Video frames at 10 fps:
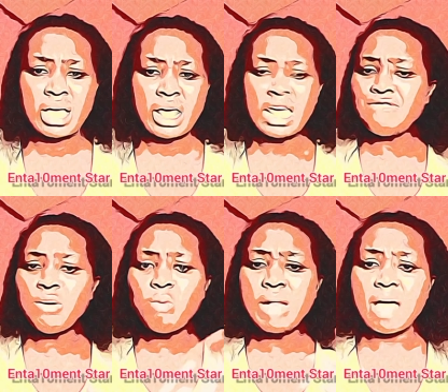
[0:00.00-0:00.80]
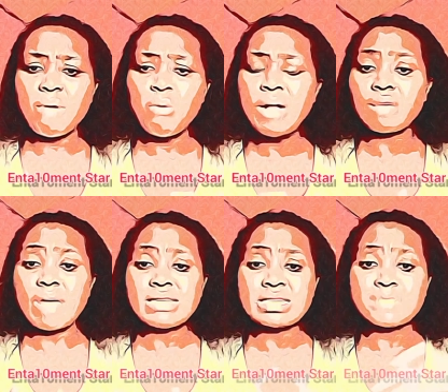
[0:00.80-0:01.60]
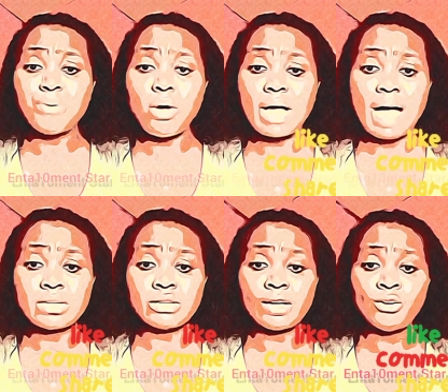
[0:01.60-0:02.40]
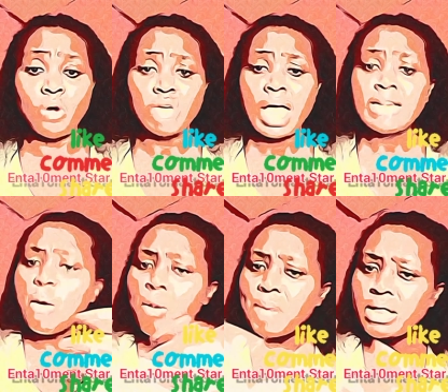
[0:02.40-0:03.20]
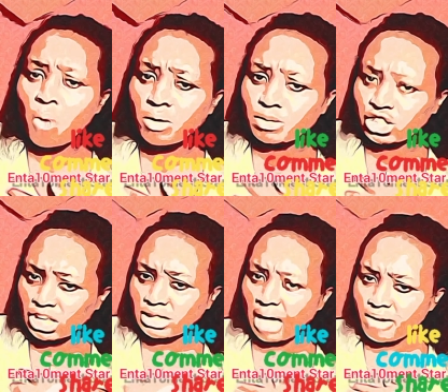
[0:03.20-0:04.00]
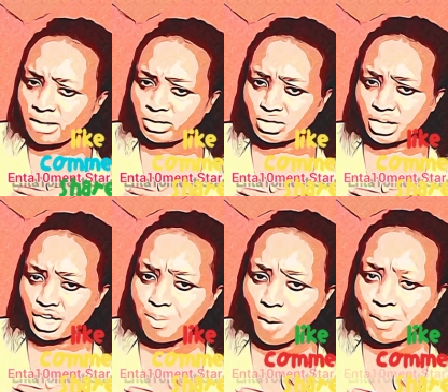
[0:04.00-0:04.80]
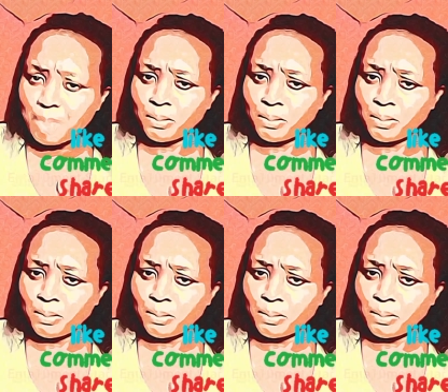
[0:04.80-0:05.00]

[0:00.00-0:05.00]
Even when crisis broke out in the north, they will be the ones sheltering the Igbo people,